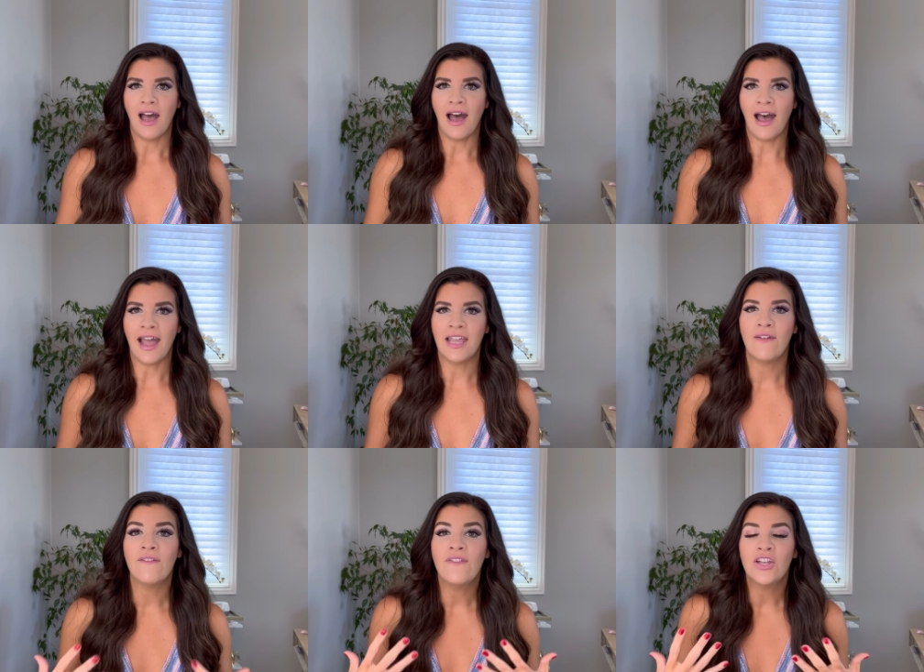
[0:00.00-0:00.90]

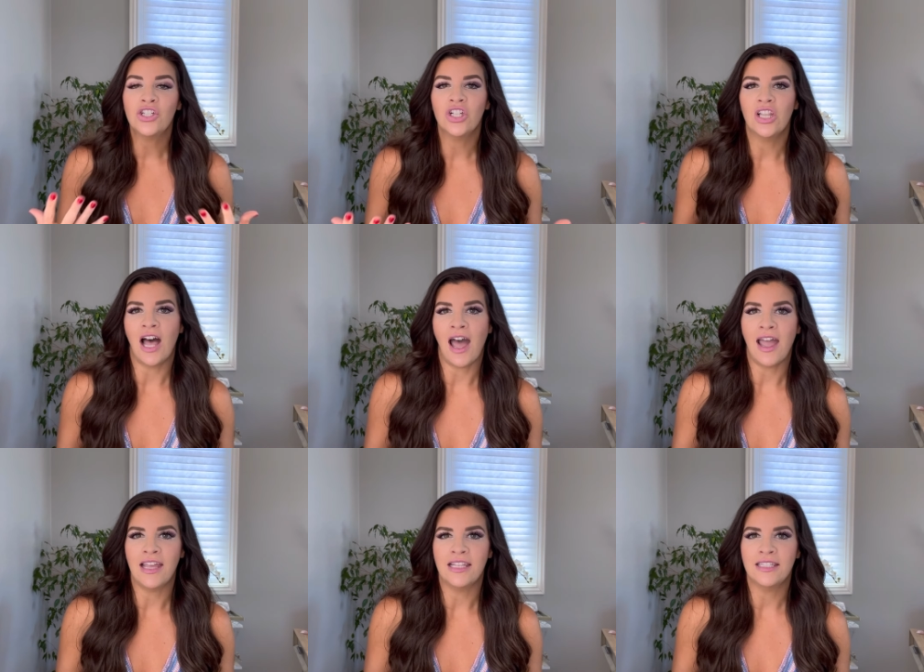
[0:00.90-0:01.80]
I
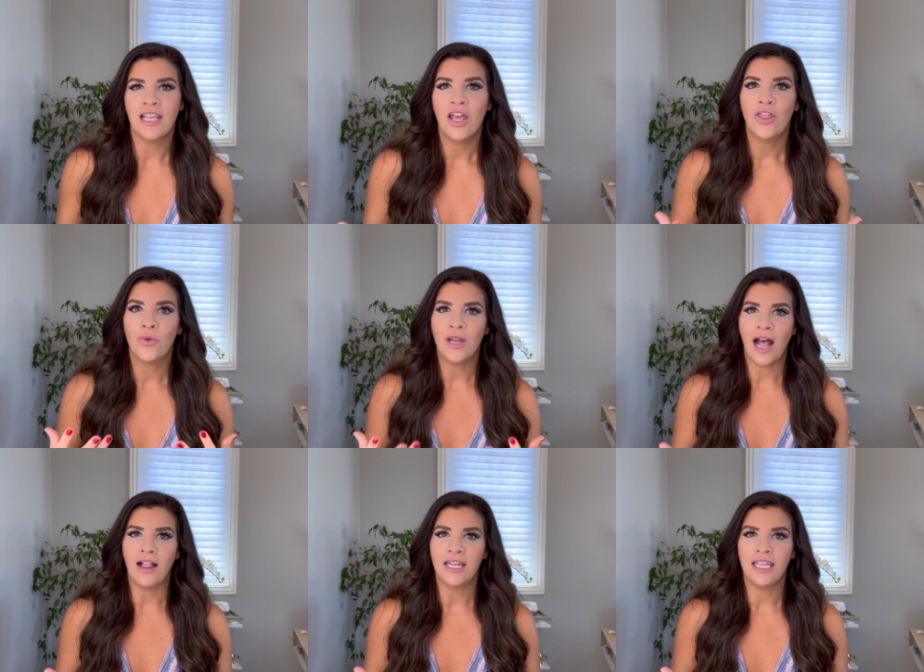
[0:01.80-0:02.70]
visualize the
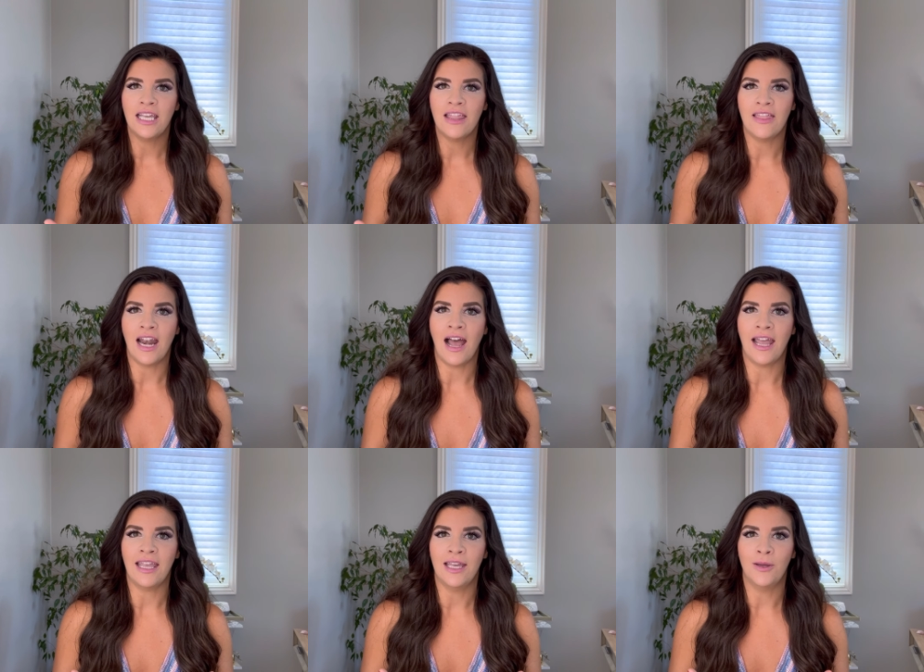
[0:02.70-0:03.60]
reality that
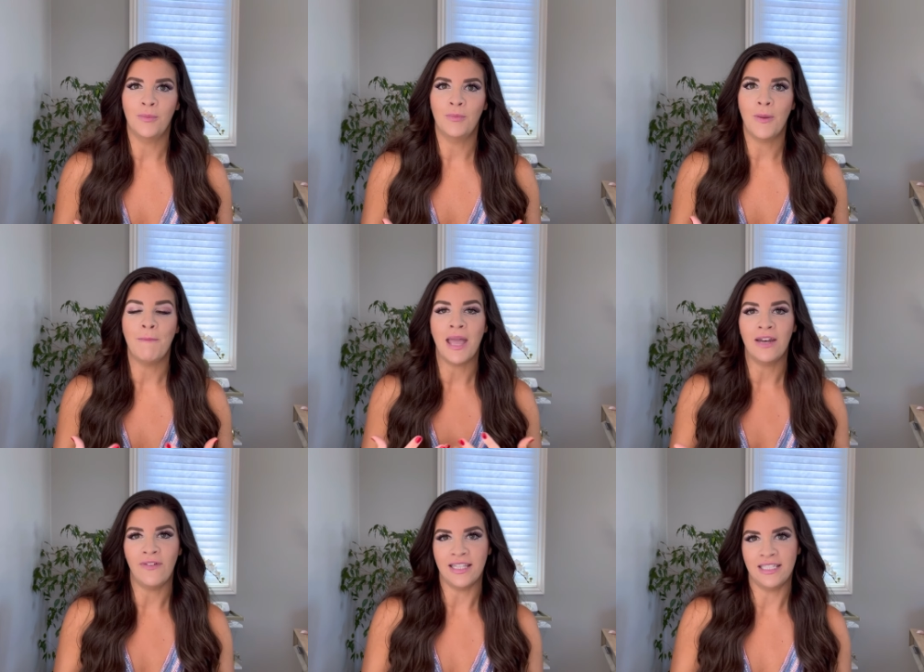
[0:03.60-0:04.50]
I am
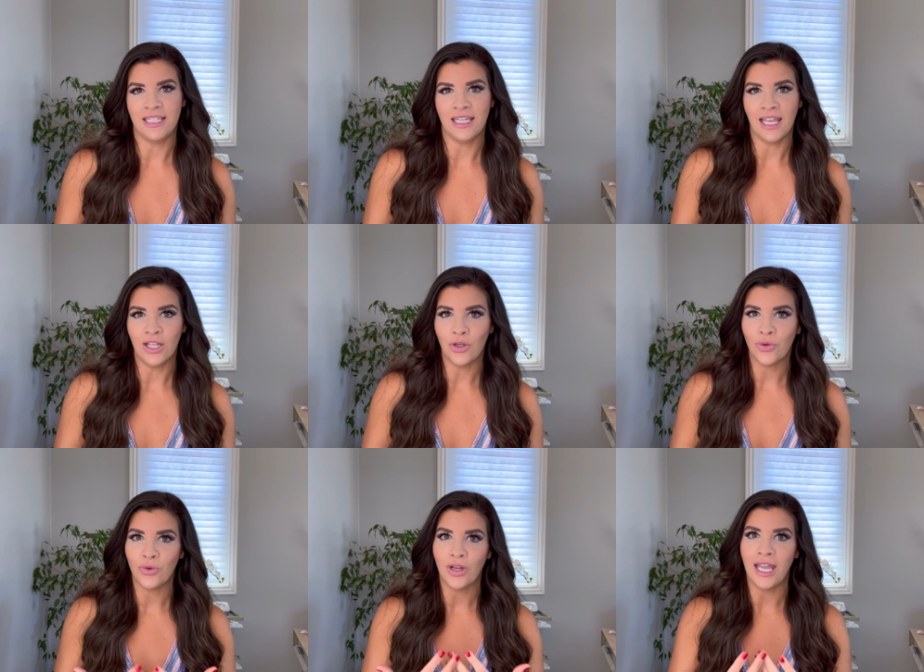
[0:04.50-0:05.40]
manifesting and
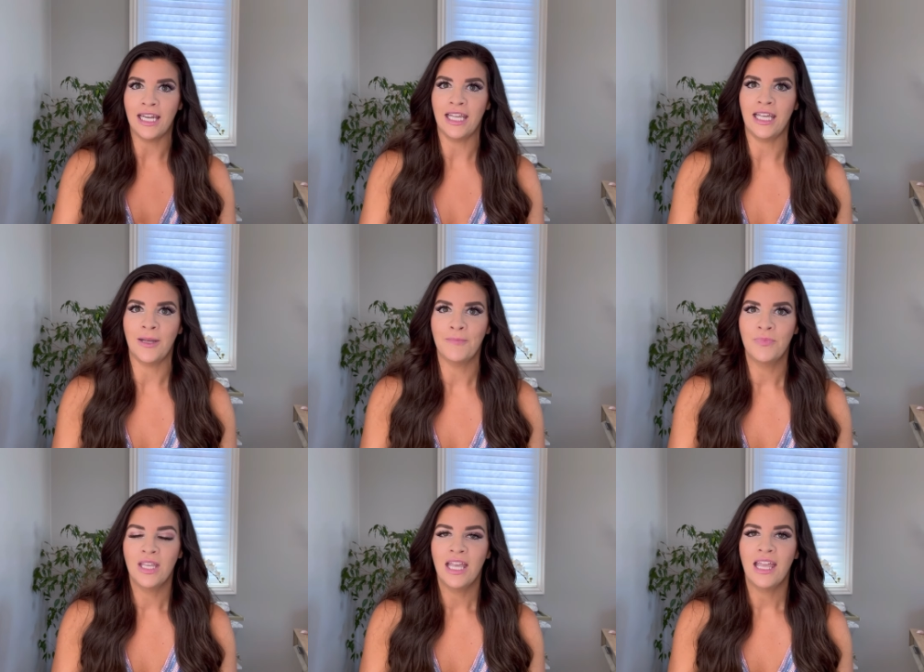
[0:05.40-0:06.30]
creating.
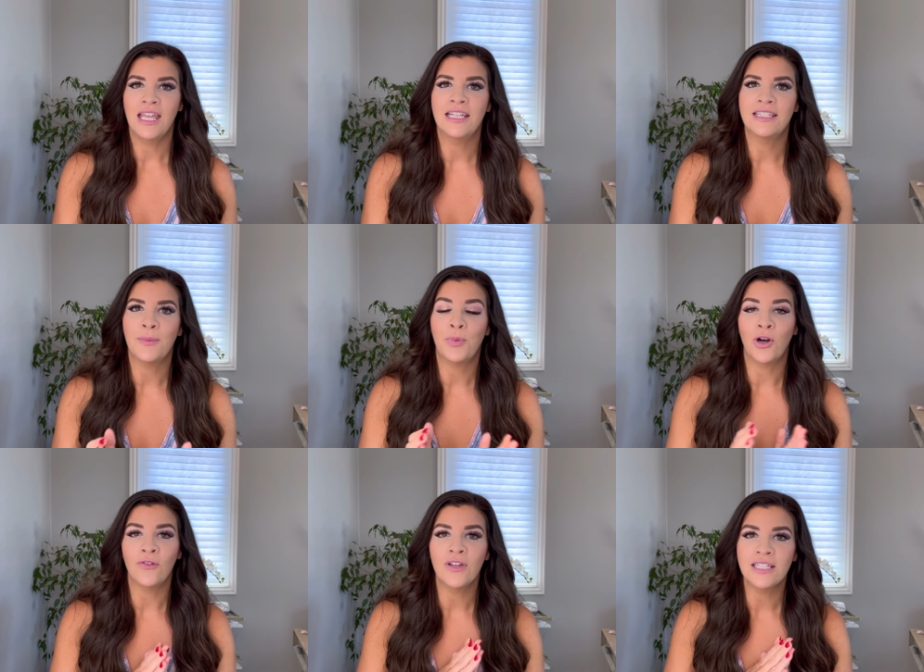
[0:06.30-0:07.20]
It is the
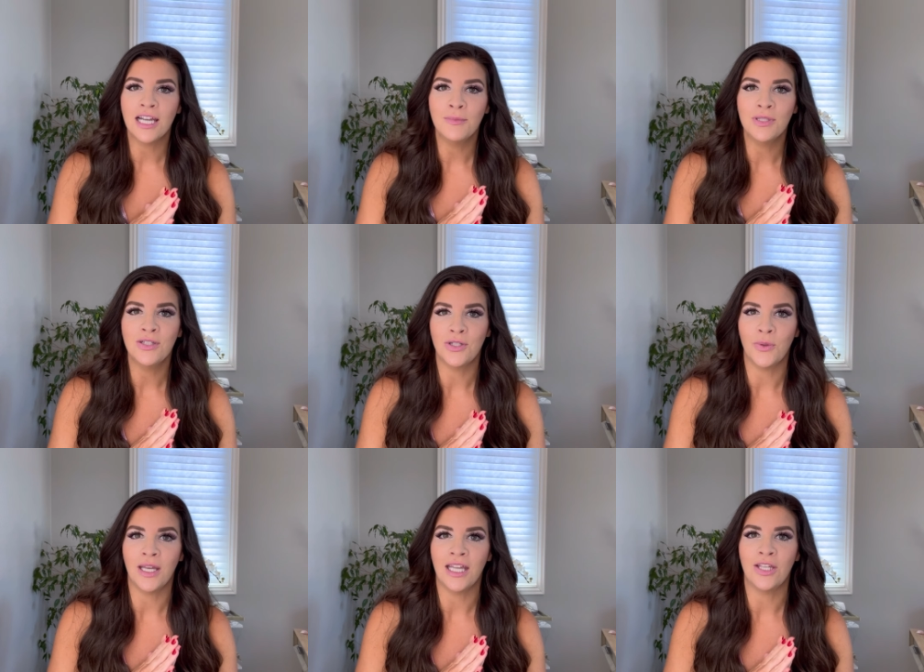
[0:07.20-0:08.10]
perfect time to
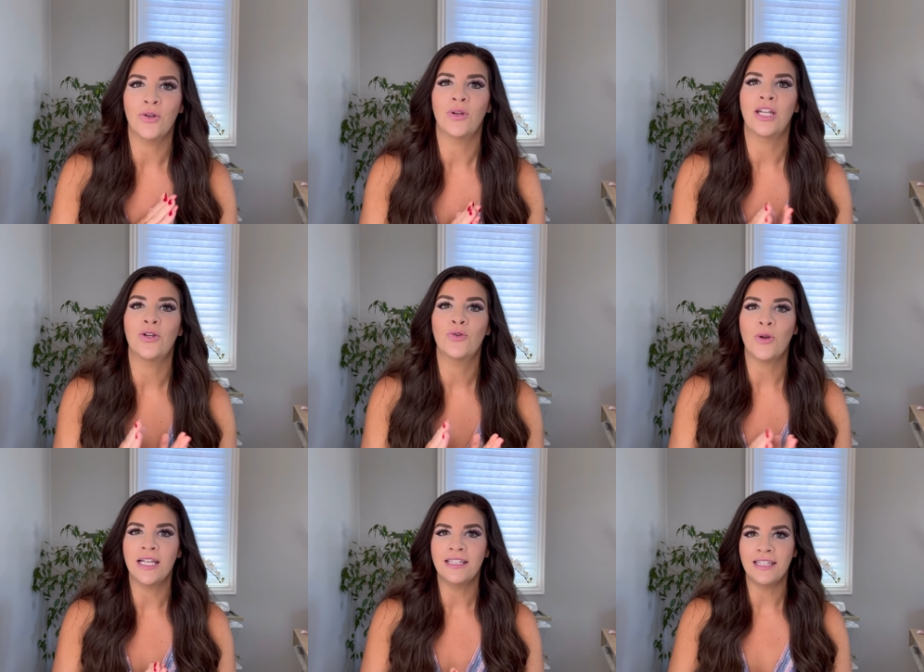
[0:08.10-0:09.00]
do it. You're in a
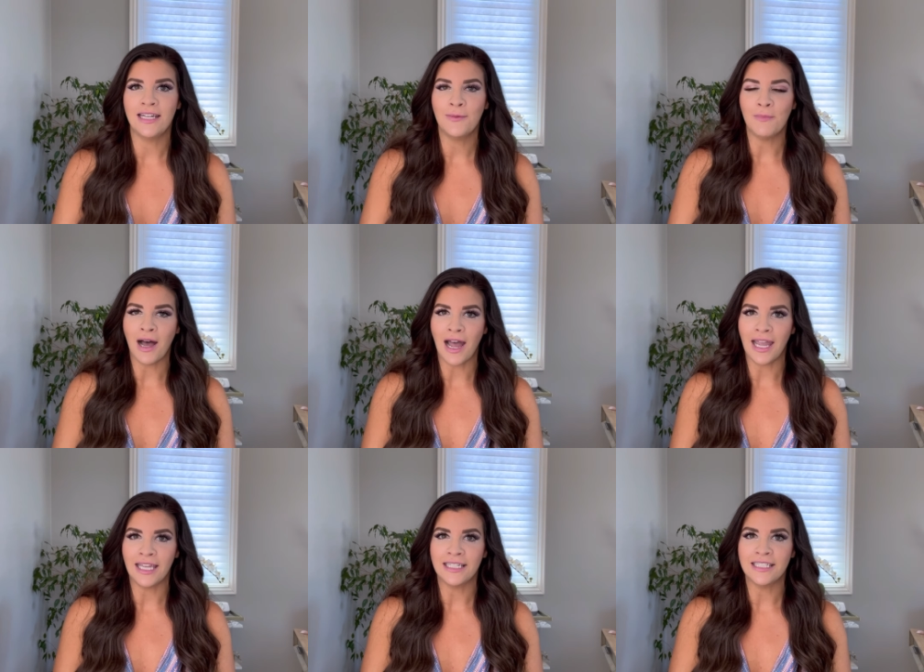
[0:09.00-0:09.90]
great state of
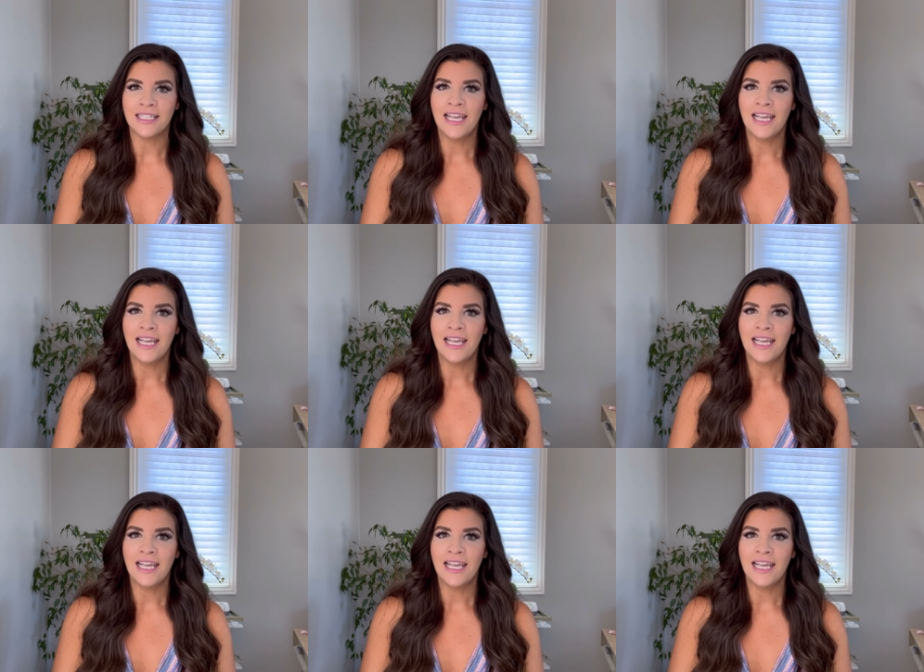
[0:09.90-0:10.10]
mind,